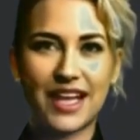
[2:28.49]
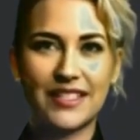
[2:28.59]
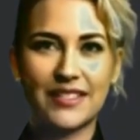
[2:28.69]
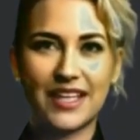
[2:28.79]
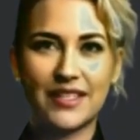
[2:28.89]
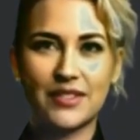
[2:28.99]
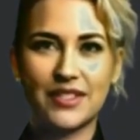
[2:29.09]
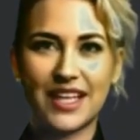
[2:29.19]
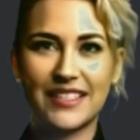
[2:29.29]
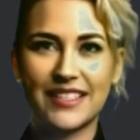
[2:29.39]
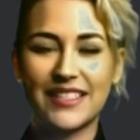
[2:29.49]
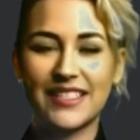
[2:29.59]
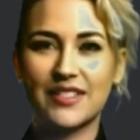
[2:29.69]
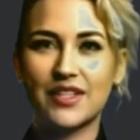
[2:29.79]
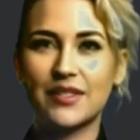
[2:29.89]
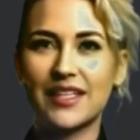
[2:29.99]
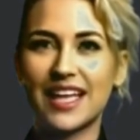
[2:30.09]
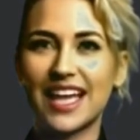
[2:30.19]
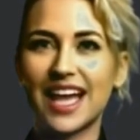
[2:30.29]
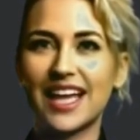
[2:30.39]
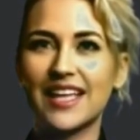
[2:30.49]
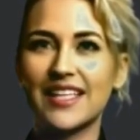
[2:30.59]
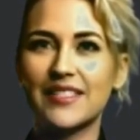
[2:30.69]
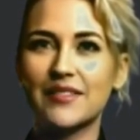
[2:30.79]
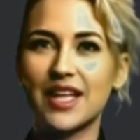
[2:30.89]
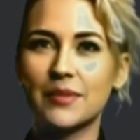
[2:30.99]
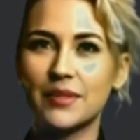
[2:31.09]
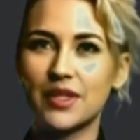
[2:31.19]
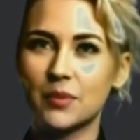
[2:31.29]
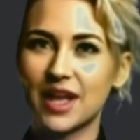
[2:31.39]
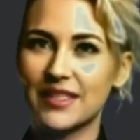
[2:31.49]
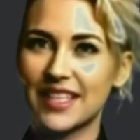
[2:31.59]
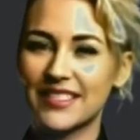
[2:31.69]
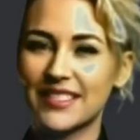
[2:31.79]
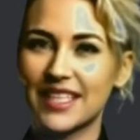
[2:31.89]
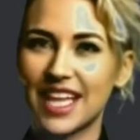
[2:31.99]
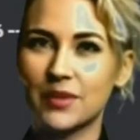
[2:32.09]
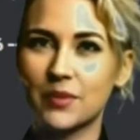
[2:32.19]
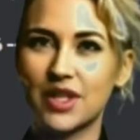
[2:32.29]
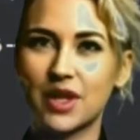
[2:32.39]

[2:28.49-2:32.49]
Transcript: As such, it is essential that AI is developed in a way that is aligned with